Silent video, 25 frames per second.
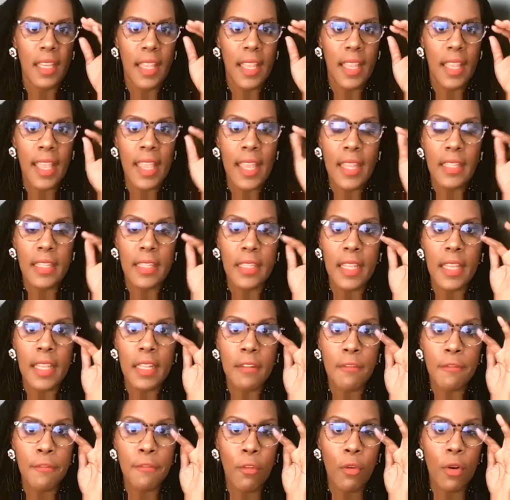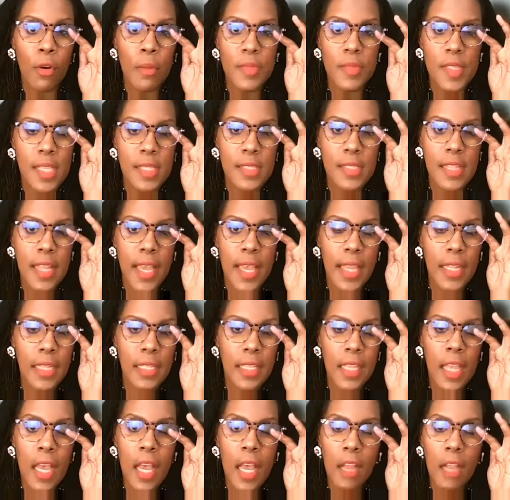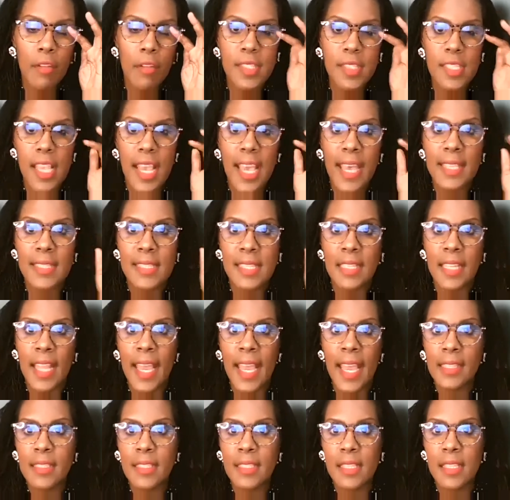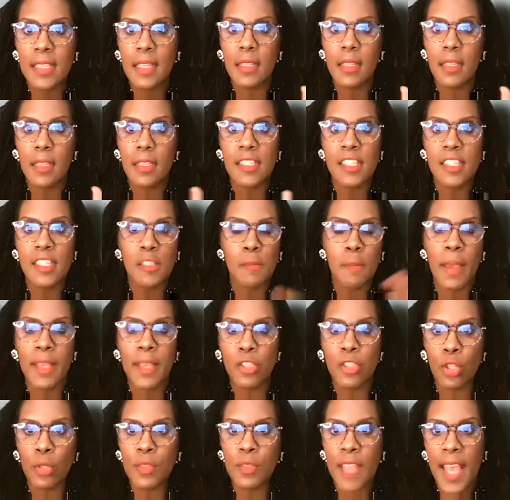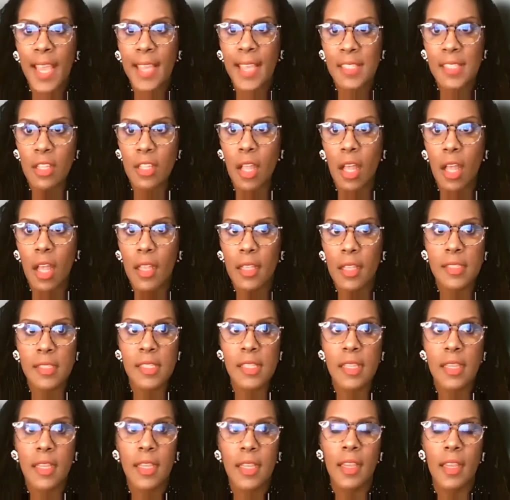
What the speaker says: And it informs us that Congress has enacted special tax laws